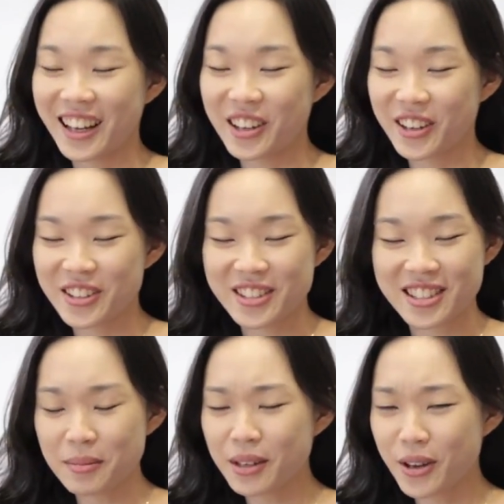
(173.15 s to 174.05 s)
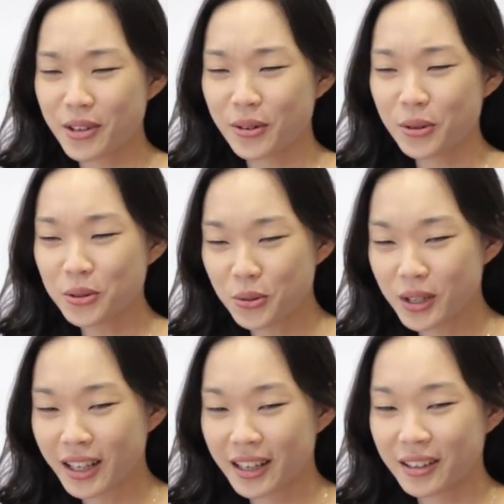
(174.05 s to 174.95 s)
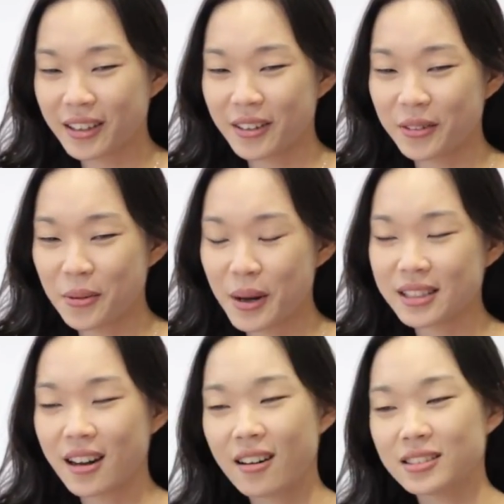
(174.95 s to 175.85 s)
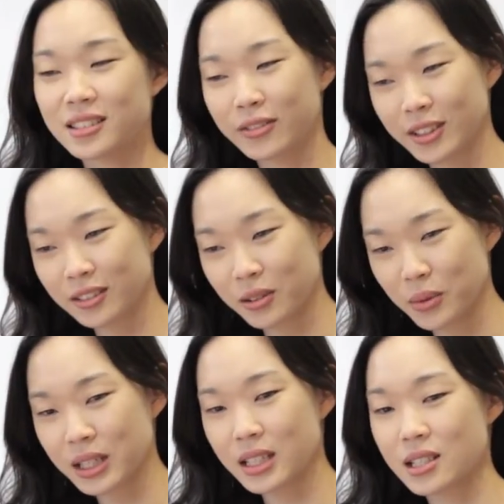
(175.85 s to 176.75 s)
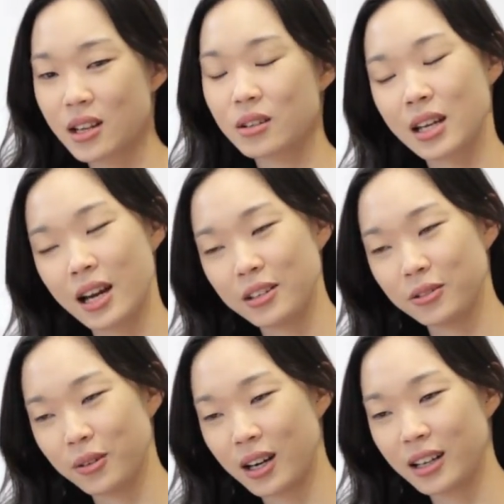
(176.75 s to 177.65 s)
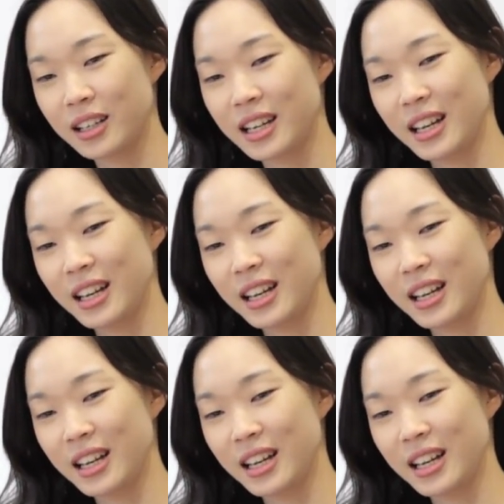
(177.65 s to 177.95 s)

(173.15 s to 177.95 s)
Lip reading: because it's something where you go to work and no matter how difficult the work is or how tired you are,